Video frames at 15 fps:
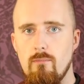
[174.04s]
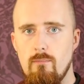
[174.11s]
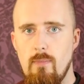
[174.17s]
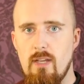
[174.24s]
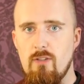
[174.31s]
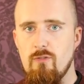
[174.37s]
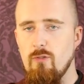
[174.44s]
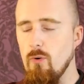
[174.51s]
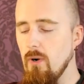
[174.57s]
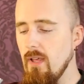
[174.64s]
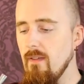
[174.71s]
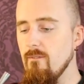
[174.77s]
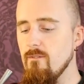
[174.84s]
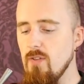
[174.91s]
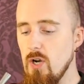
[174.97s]
makes for
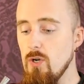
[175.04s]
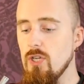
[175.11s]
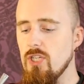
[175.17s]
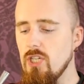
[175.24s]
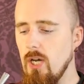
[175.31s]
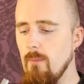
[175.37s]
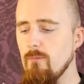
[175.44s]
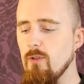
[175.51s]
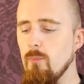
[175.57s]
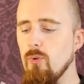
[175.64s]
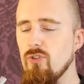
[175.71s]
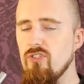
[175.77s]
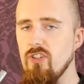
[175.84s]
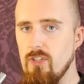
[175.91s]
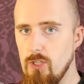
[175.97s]
a very
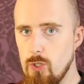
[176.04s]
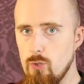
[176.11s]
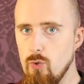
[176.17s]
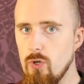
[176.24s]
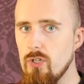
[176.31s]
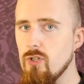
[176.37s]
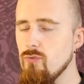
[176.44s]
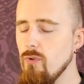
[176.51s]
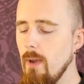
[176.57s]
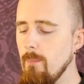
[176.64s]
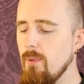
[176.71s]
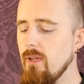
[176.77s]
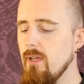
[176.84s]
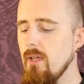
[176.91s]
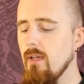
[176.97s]
comfortable, secure
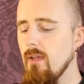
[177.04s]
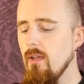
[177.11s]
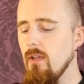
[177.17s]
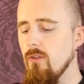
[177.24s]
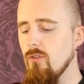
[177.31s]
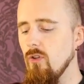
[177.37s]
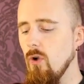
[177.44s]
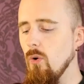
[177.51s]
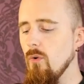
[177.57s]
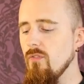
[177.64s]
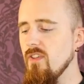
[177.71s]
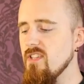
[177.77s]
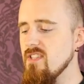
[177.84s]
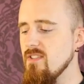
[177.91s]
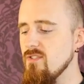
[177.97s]
grip. So
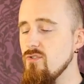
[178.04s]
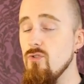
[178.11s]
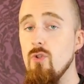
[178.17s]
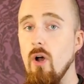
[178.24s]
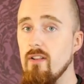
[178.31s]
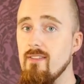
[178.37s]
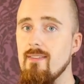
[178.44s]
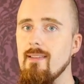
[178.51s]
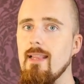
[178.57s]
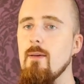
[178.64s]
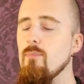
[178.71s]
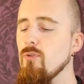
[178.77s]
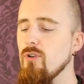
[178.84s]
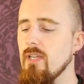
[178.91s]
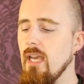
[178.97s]
this is not
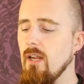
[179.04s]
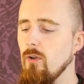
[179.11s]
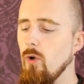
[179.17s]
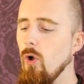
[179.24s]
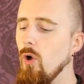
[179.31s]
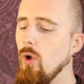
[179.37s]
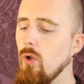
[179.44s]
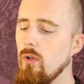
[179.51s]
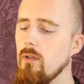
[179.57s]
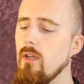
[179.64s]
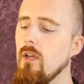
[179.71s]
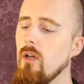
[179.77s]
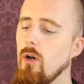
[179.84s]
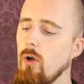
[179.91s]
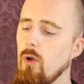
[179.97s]
slippery at all.
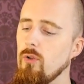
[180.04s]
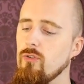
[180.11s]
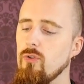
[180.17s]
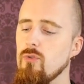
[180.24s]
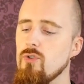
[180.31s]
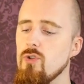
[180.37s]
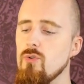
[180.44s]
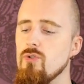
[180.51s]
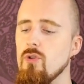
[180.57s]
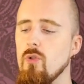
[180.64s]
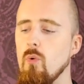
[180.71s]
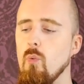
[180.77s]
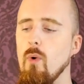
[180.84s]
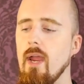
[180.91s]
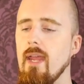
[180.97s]
Also due to
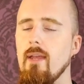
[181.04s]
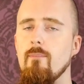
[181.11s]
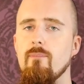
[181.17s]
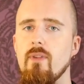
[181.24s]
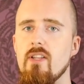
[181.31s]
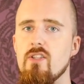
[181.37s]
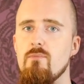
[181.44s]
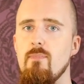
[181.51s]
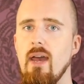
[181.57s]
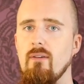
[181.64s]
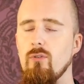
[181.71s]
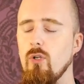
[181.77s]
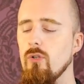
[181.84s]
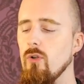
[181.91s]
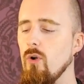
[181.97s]
the way it's
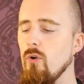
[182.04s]
beveled